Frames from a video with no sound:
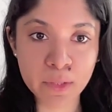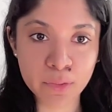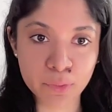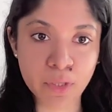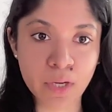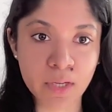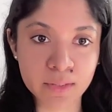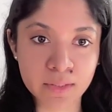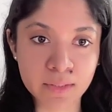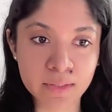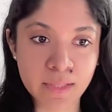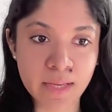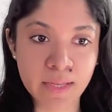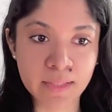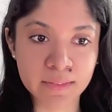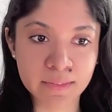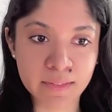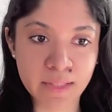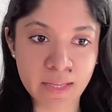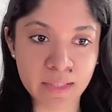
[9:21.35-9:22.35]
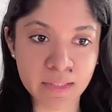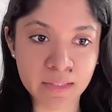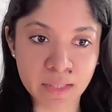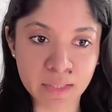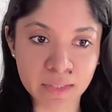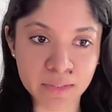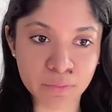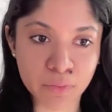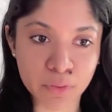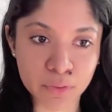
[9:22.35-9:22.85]
Rather than that,
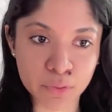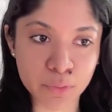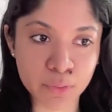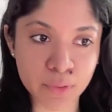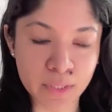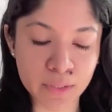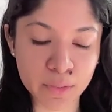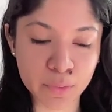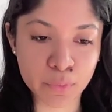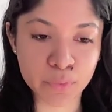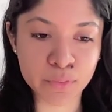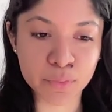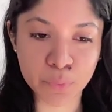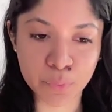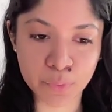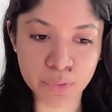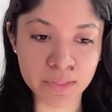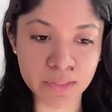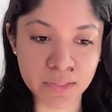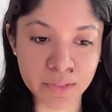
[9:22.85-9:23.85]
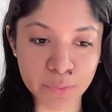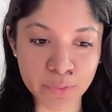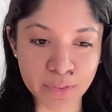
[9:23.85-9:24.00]
like what you can do is quickly